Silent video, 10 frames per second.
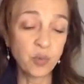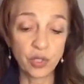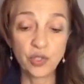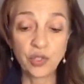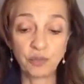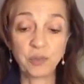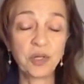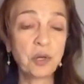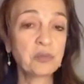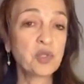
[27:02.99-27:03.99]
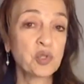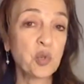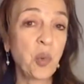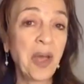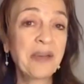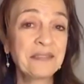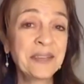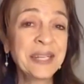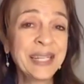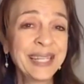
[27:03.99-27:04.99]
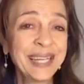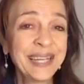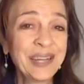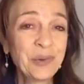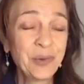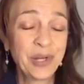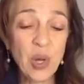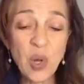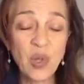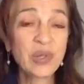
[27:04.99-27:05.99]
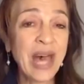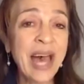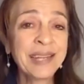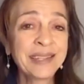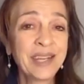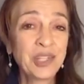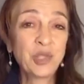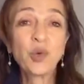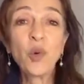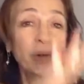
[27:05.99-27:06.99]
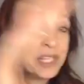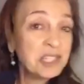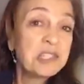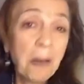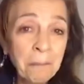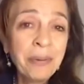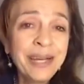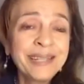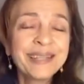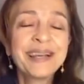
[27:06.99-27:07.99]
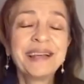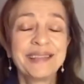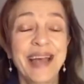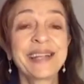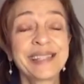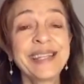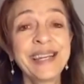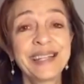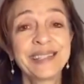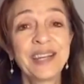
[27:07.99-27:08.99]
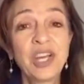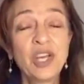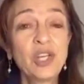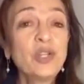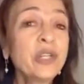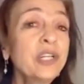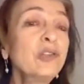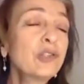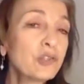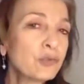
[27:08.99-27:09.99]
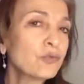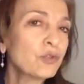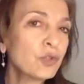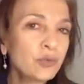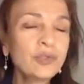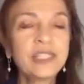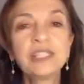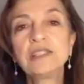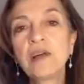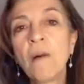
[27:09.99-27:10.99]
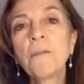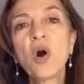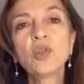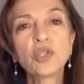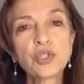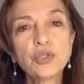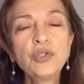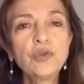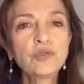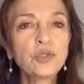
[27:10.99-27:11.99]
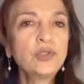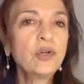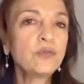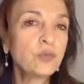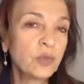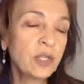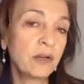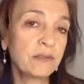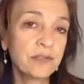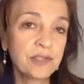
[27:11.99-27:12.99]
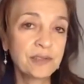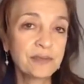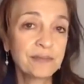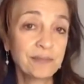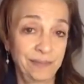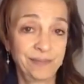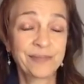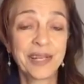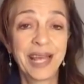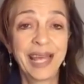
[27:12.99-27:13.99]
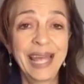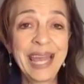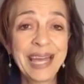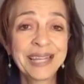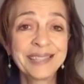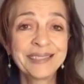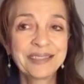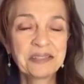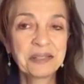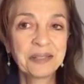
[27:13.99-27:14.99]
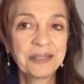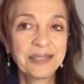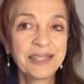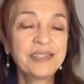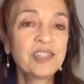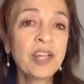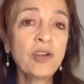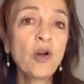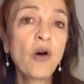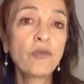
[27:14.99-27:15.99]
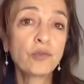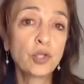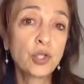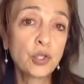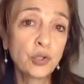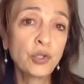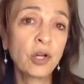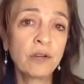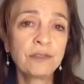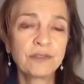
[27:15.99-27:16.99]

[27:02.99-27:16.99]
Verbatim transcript: once it becomes so heavy with all that, you go and dump it. That's it. You can truly dump all the should have, could have, would have's. And instead of should have,